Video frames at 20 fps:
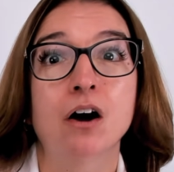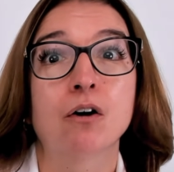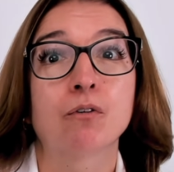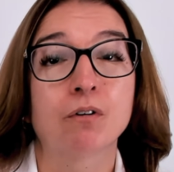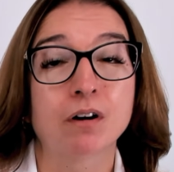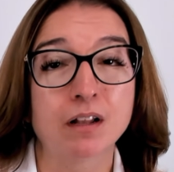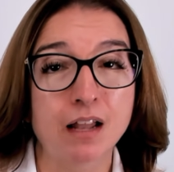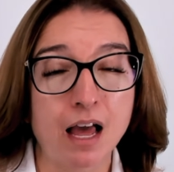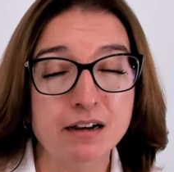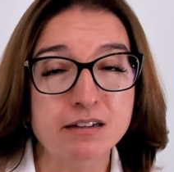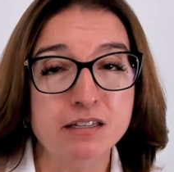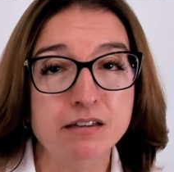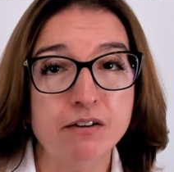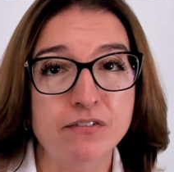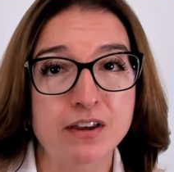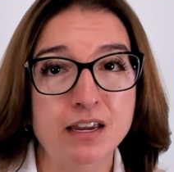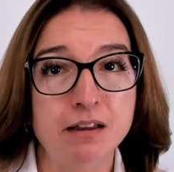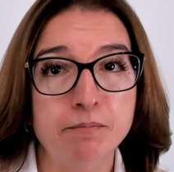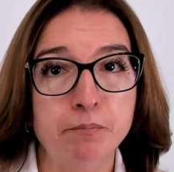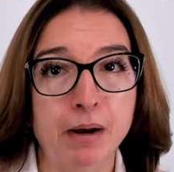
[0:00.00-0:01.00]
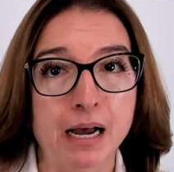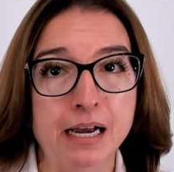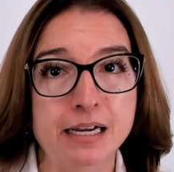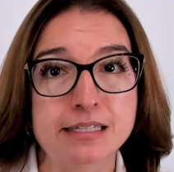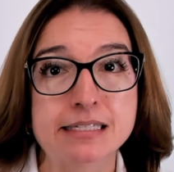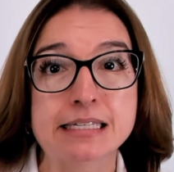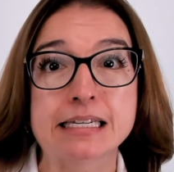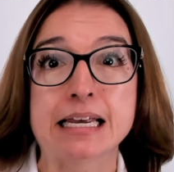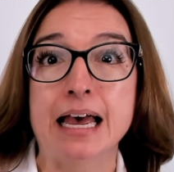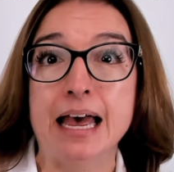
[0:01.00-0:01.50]
raloxifene
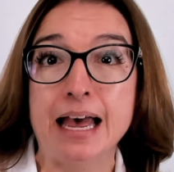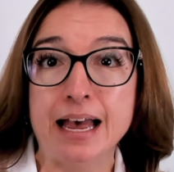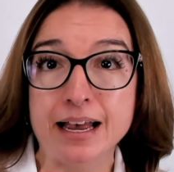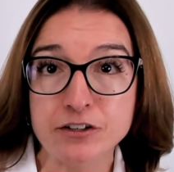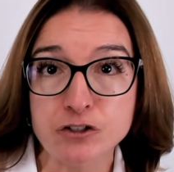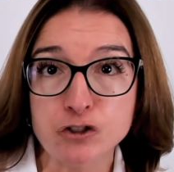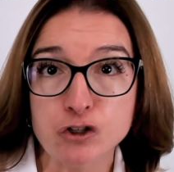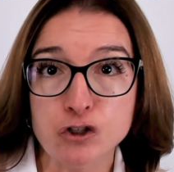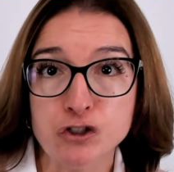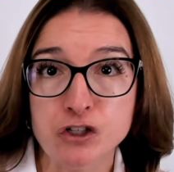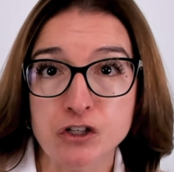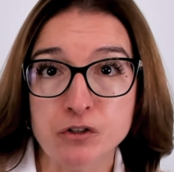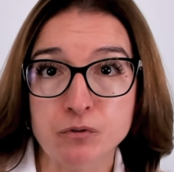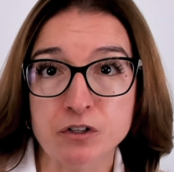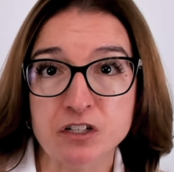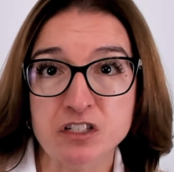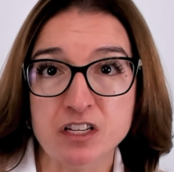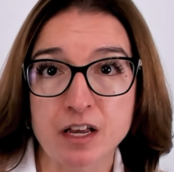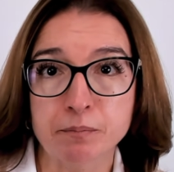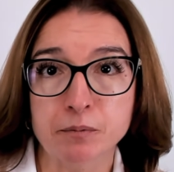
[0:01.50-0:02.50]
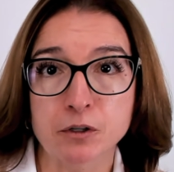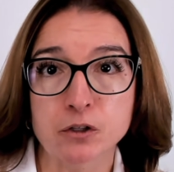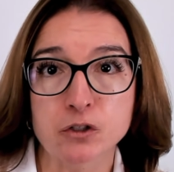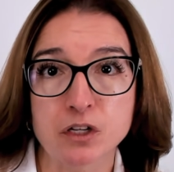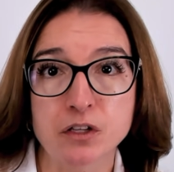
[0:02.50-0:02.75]
binds to estrogen receptors